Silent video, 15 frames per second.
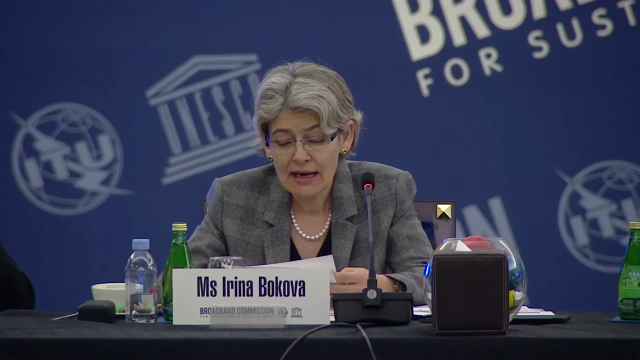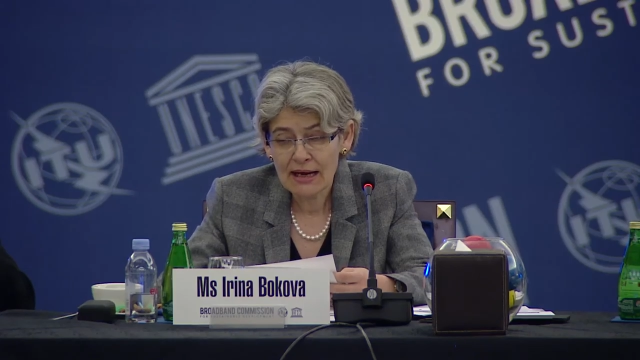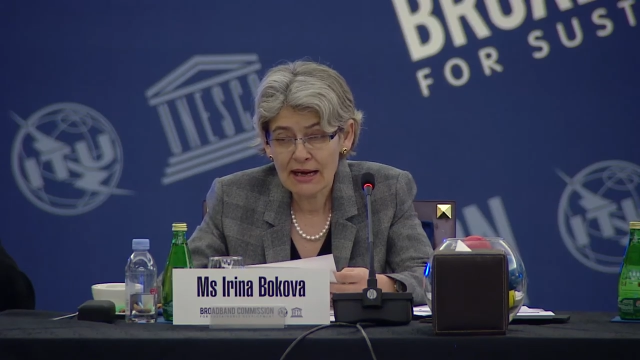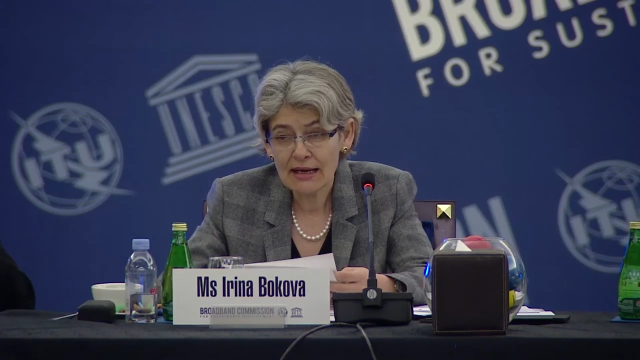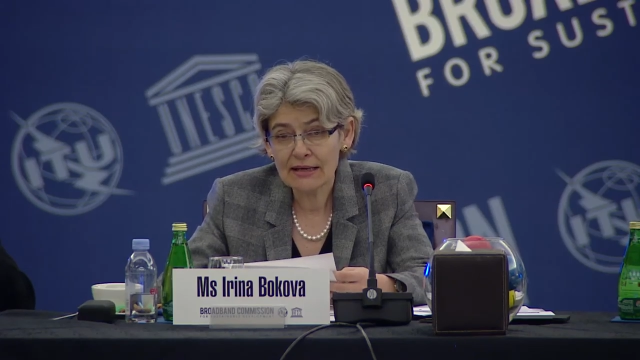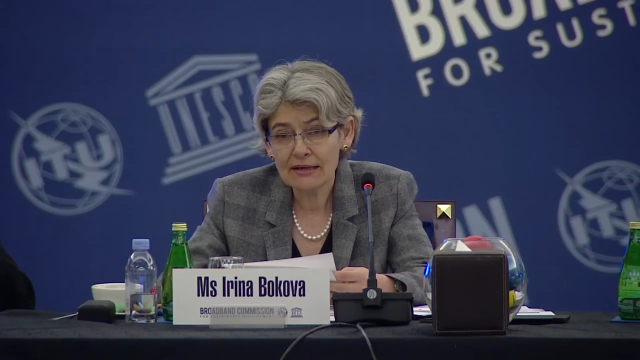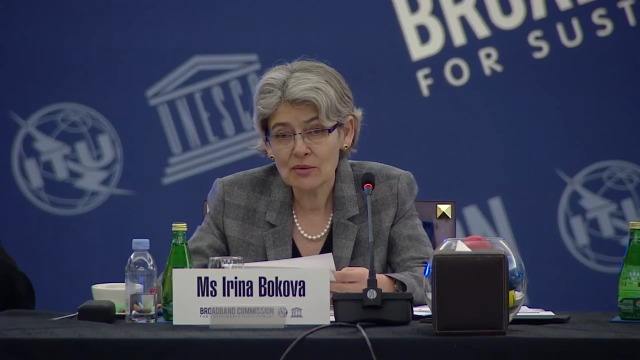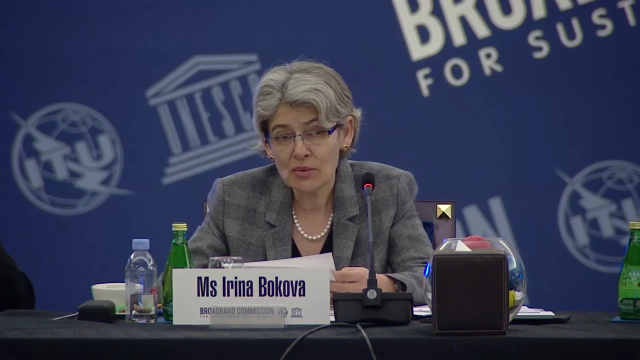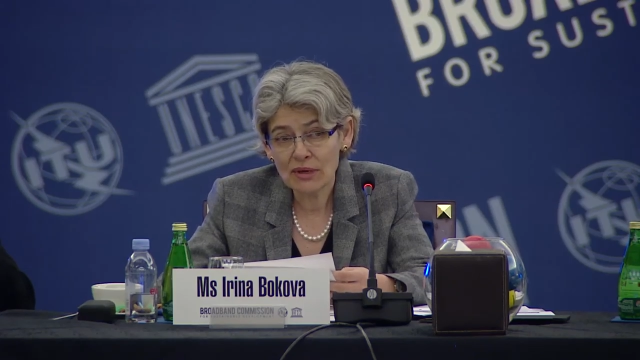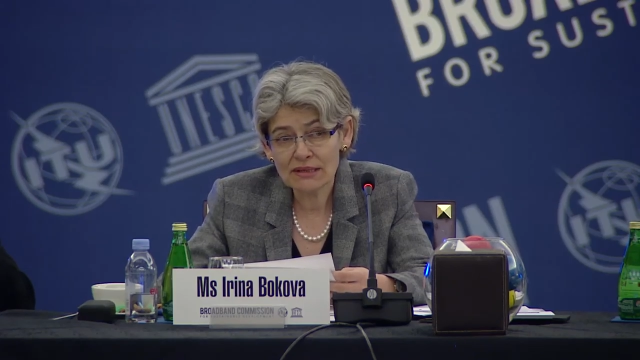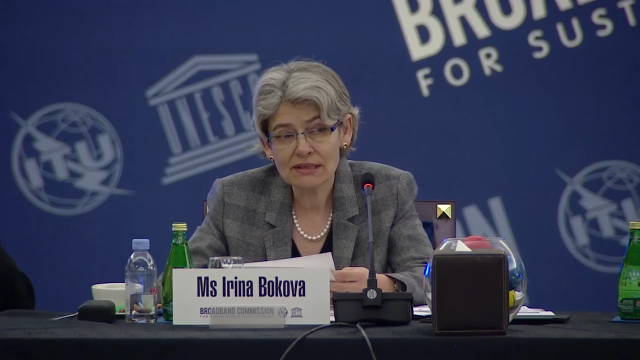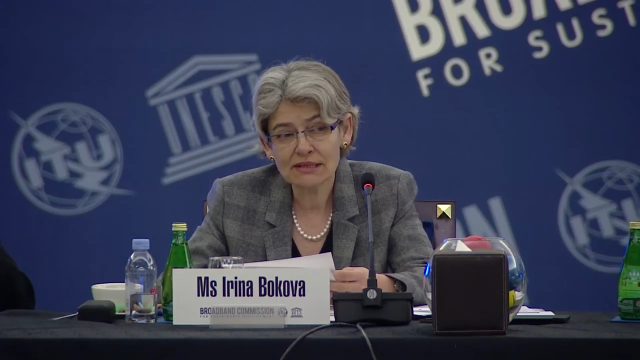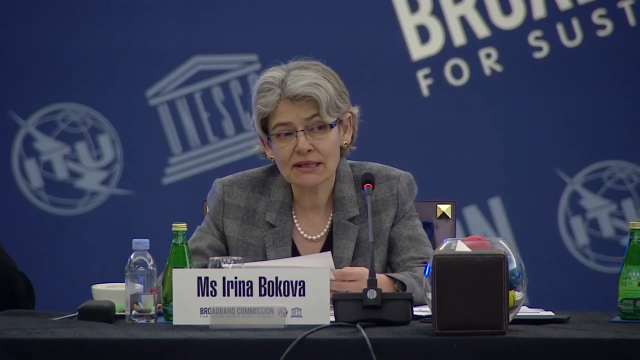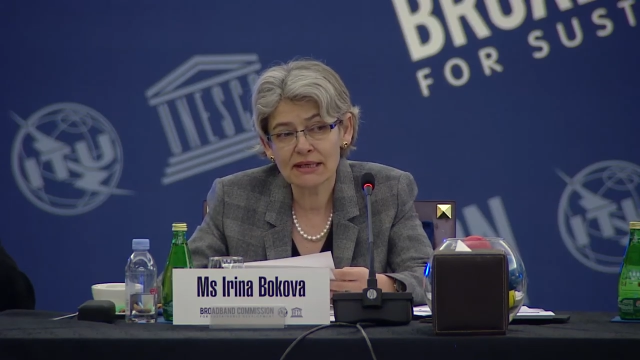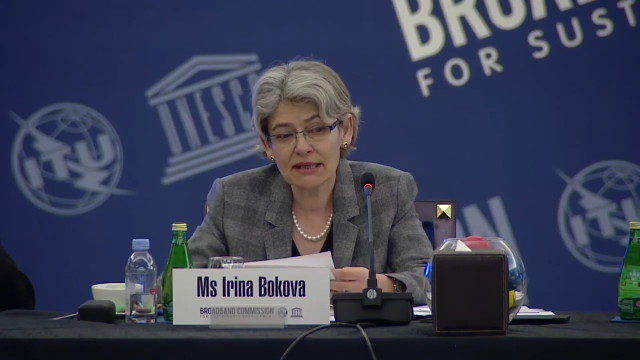I
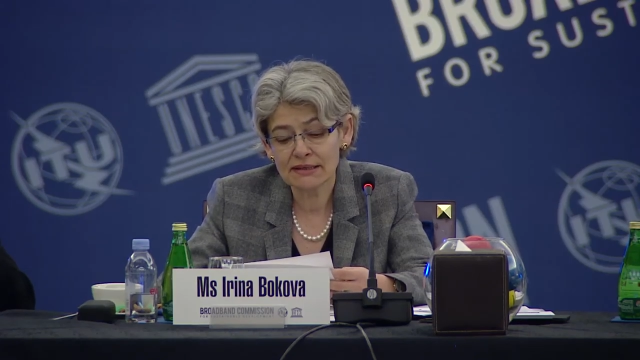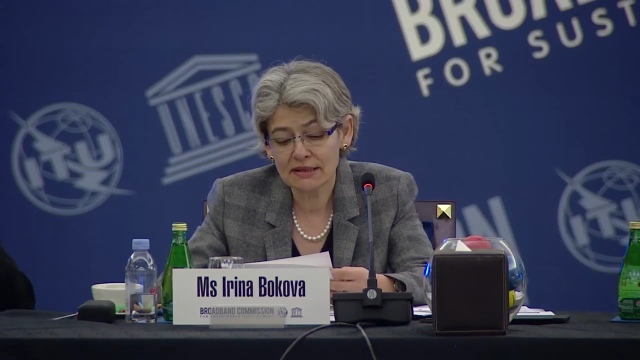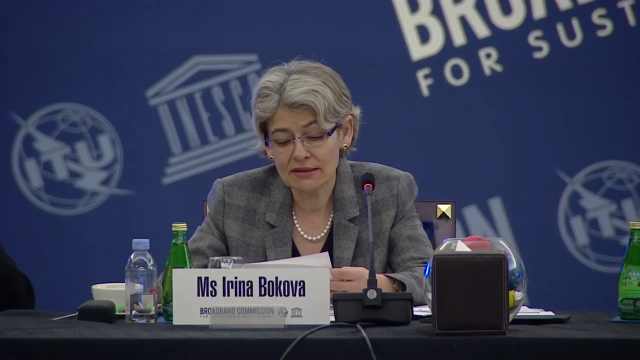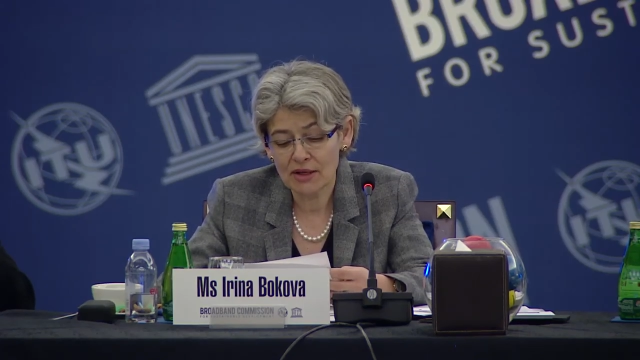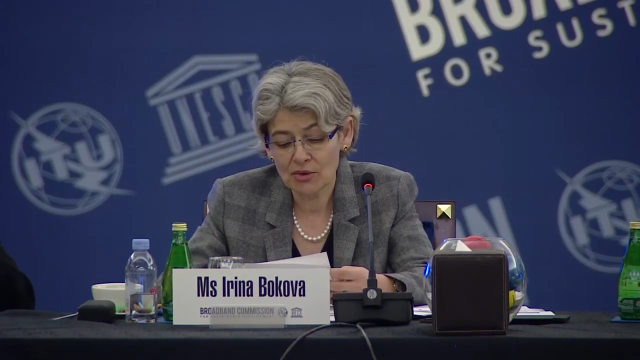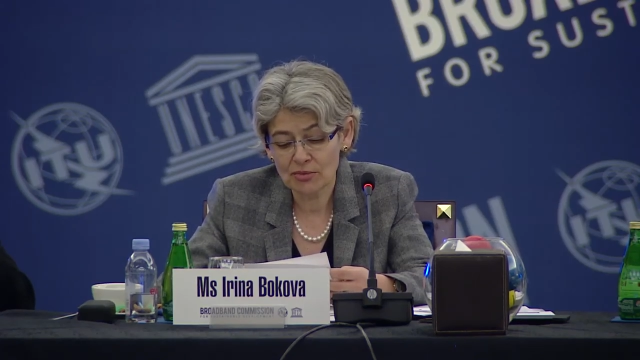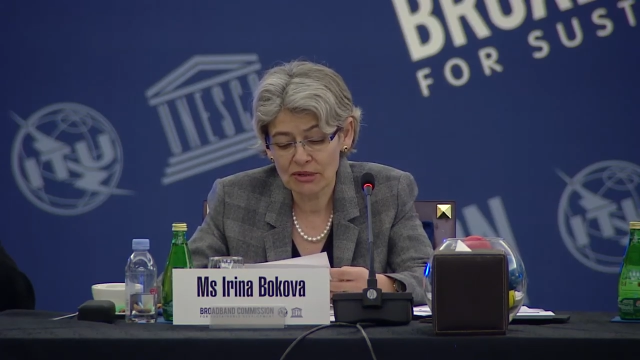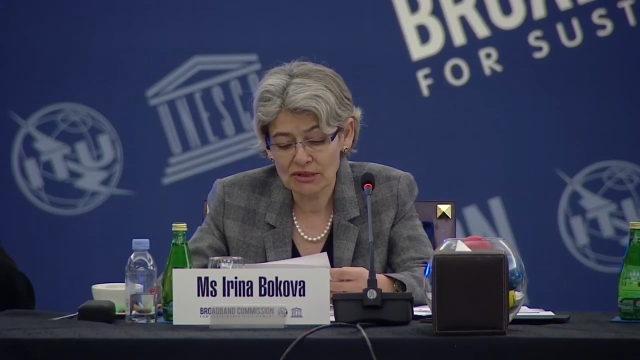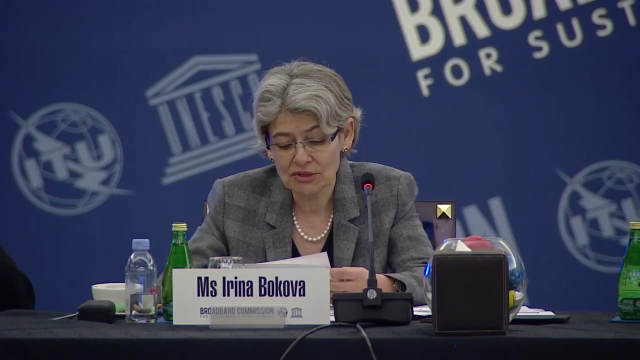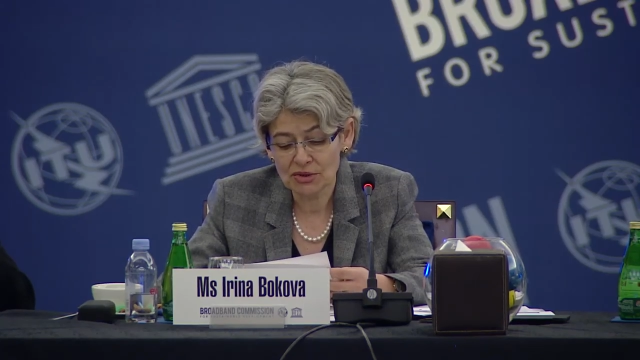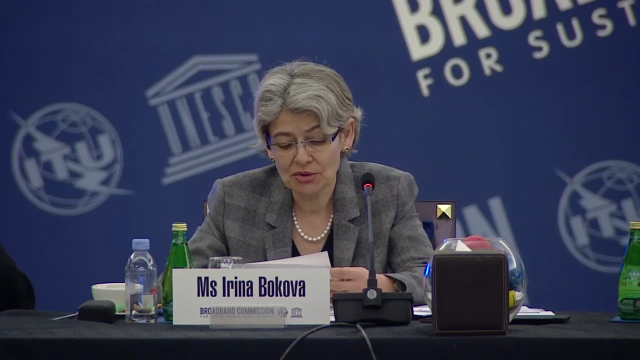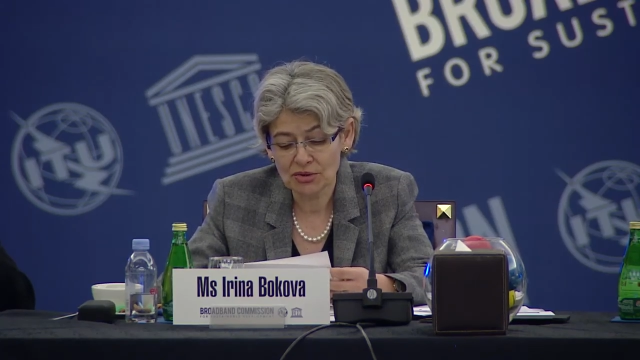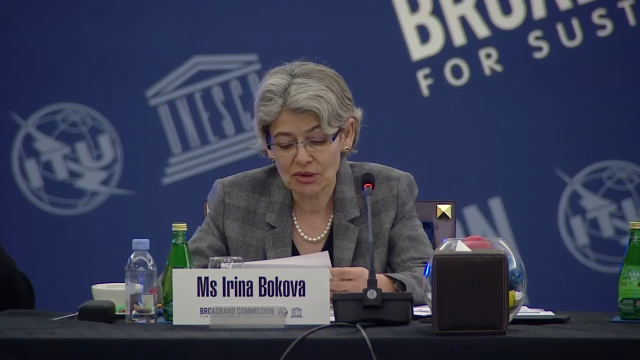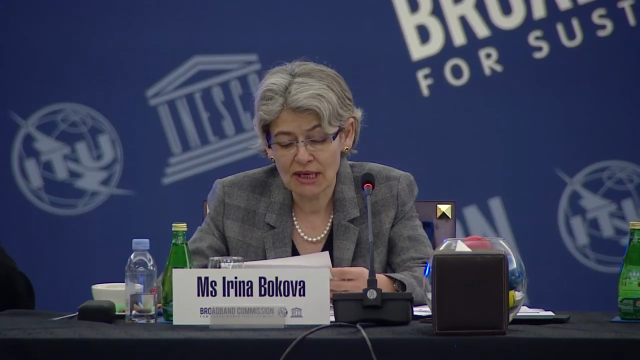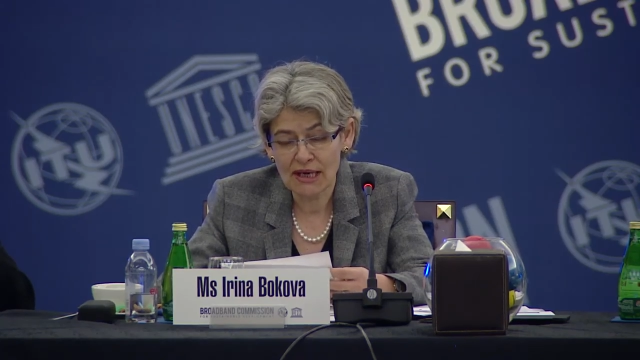once again allow me
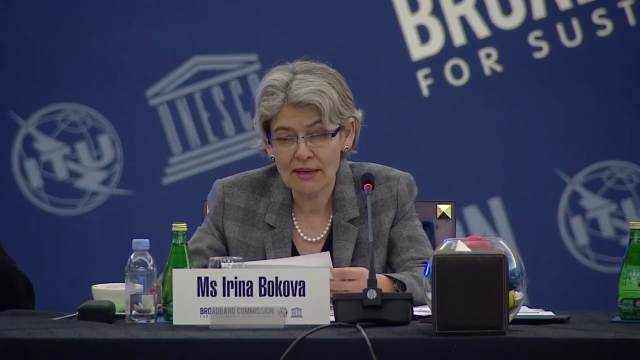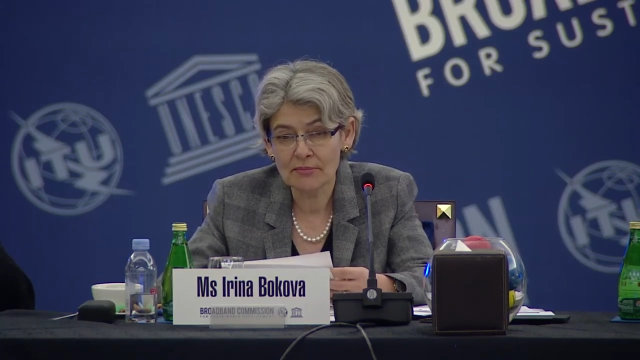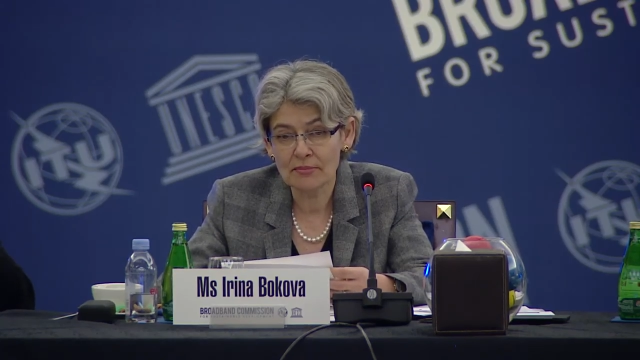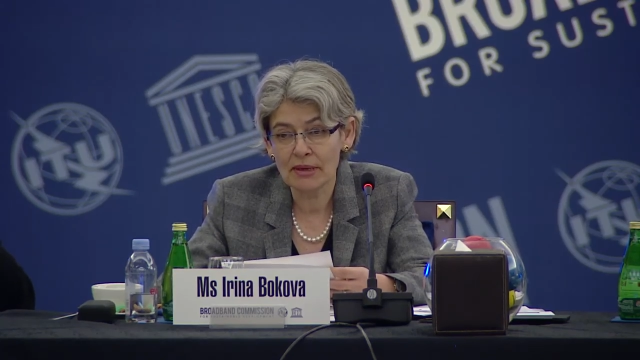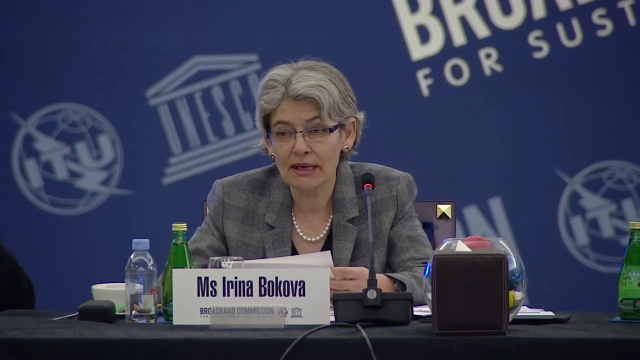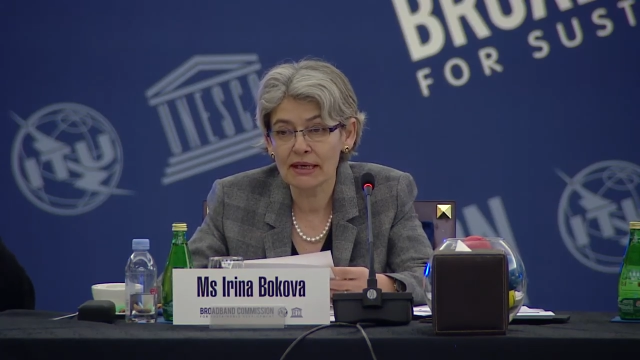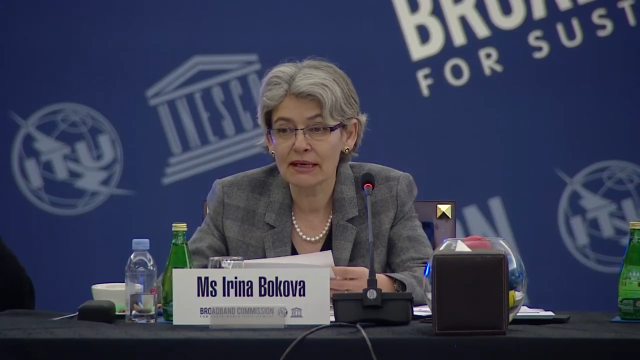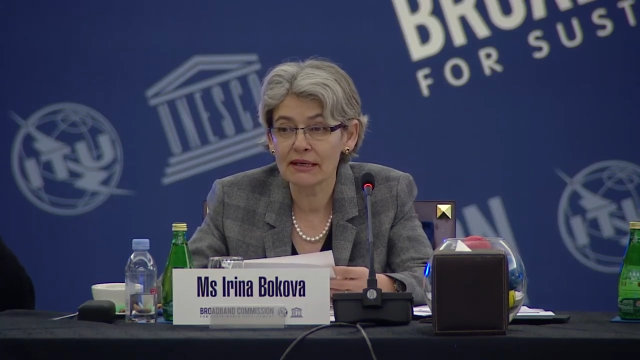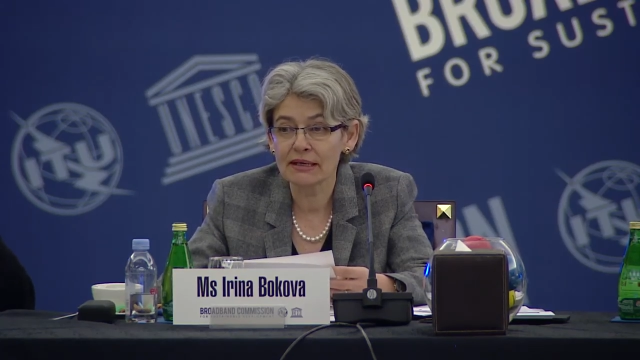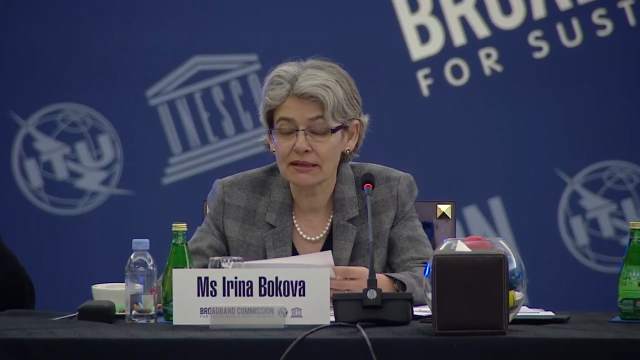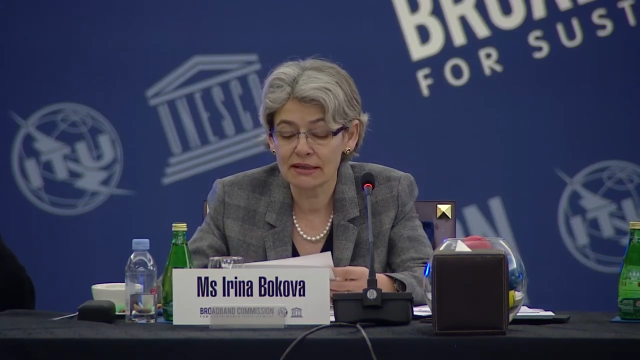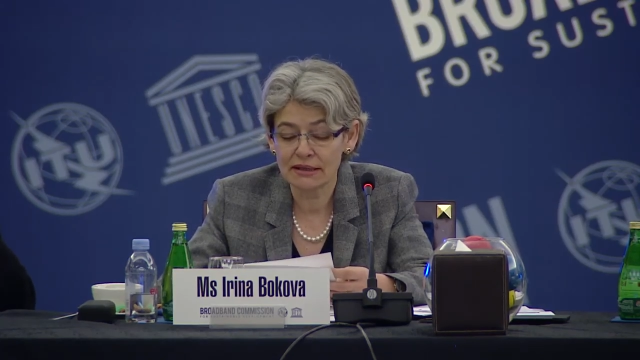to come back